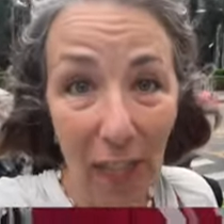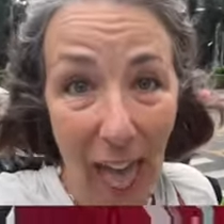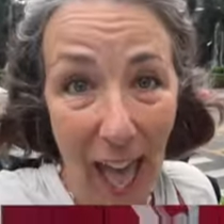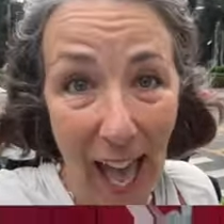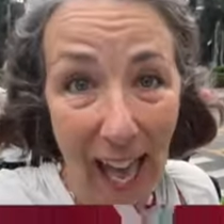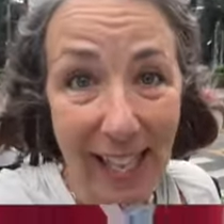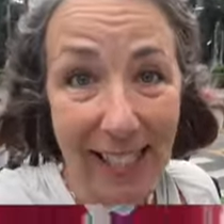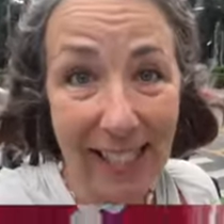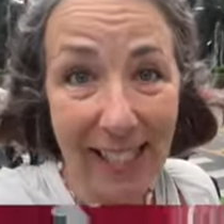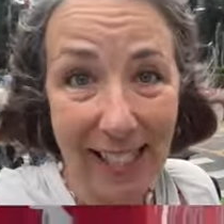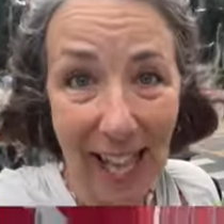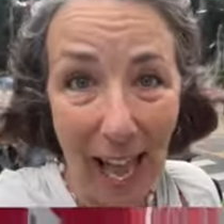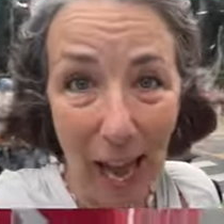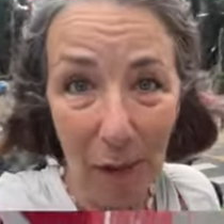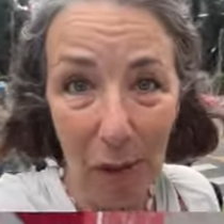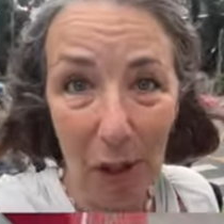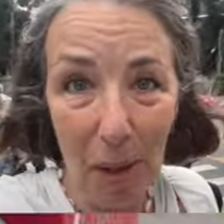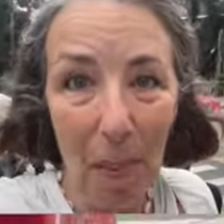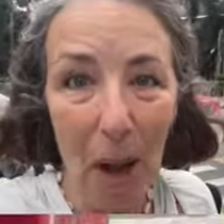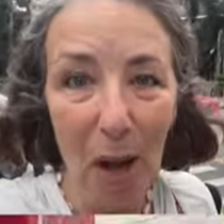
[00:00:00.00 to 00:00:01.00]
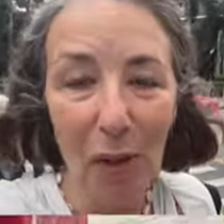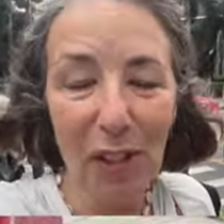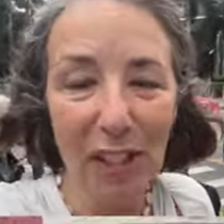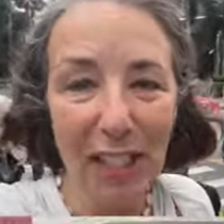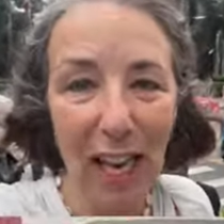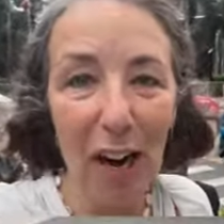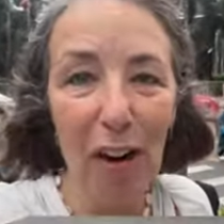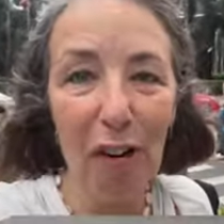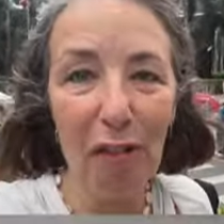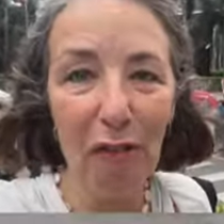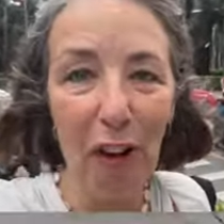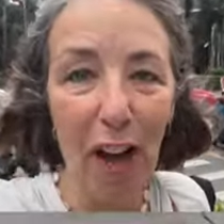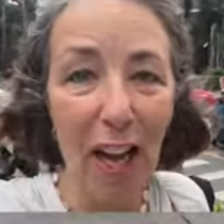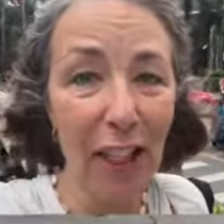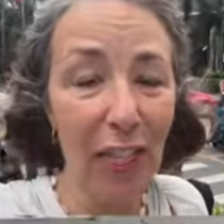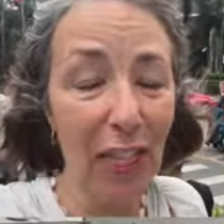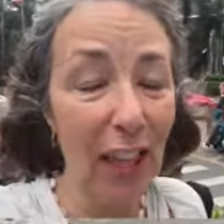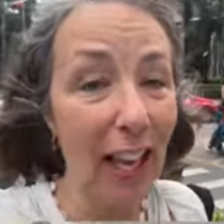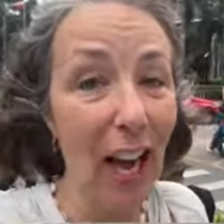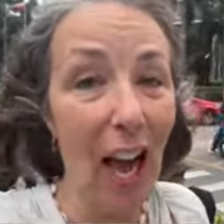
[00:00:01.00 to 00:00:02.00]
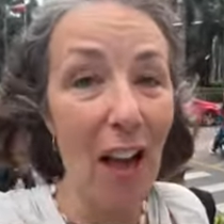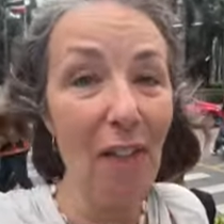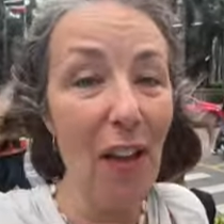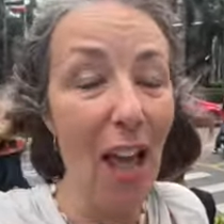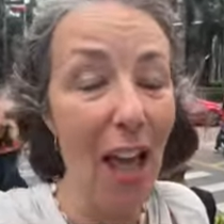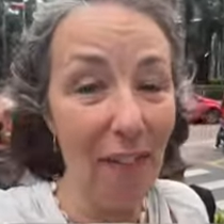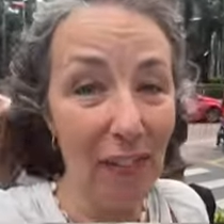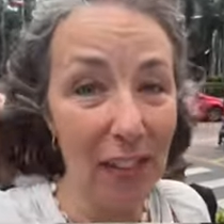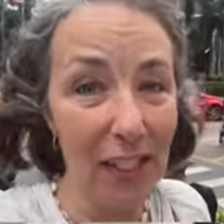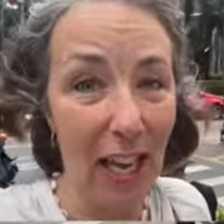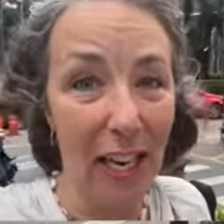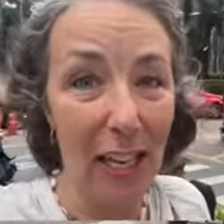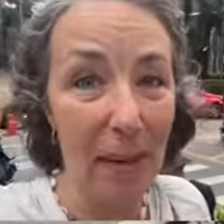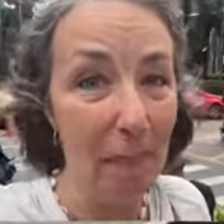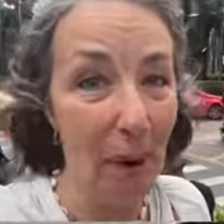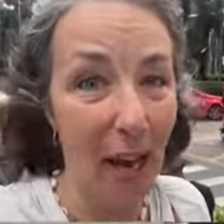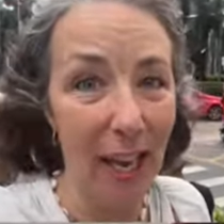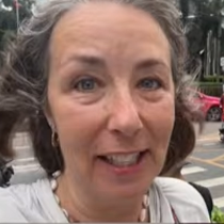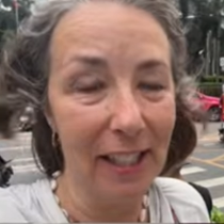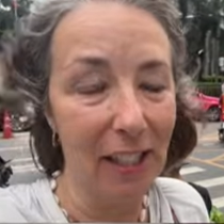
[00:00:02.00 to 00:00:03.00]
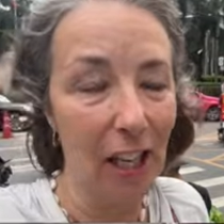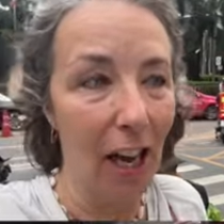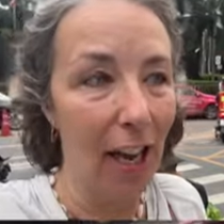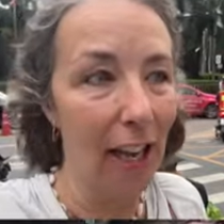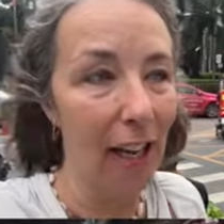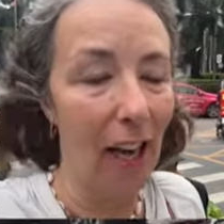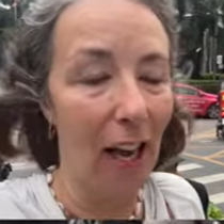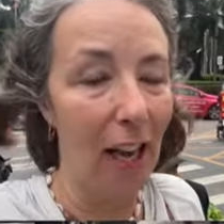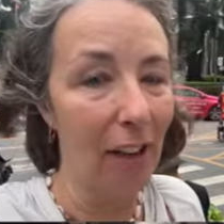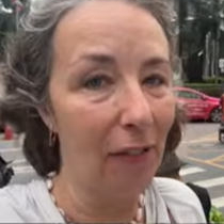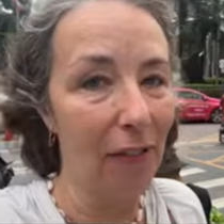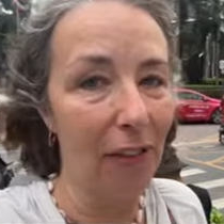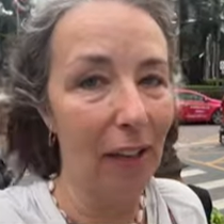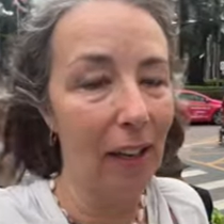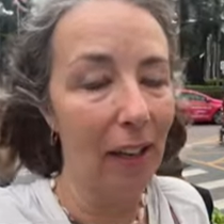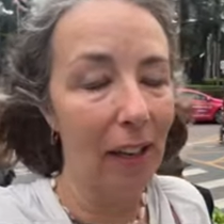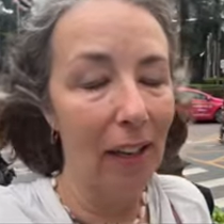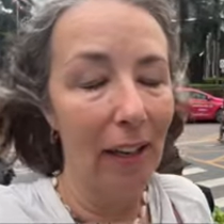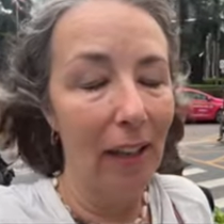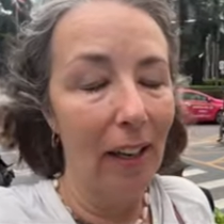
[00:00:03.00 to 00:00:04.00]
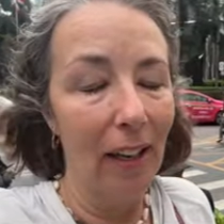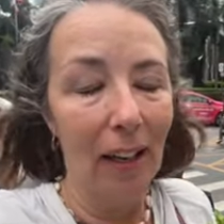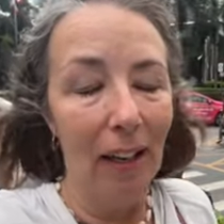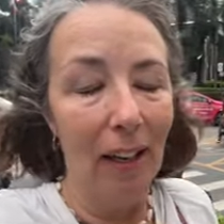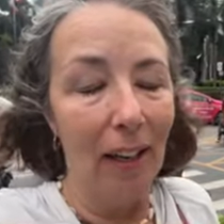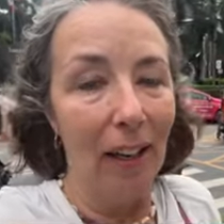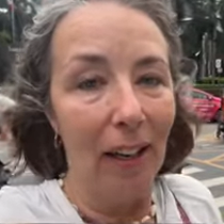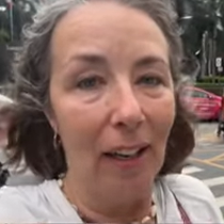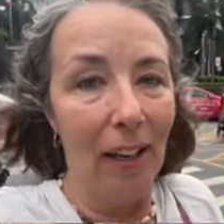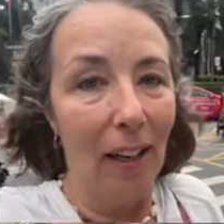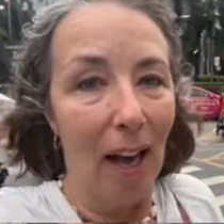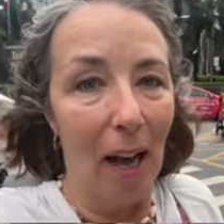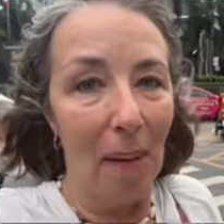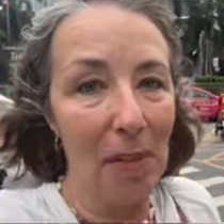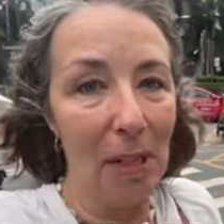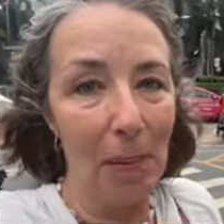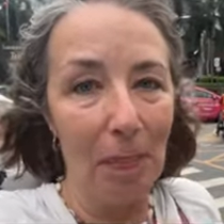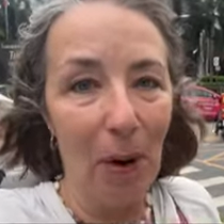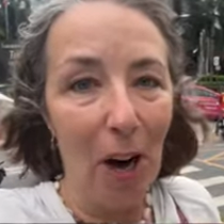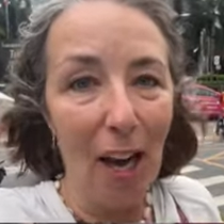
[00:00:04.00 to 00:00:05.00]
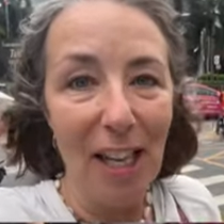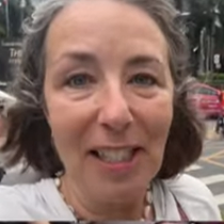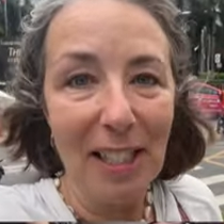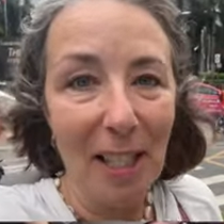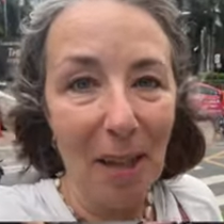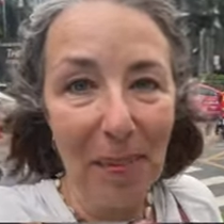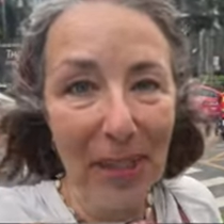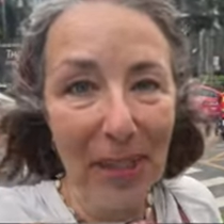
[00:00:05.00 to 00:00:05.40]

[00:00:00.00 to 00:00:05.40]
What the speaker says: Hands down, the most terrifying thing I've ever done in my entire life. I'm surprised I'm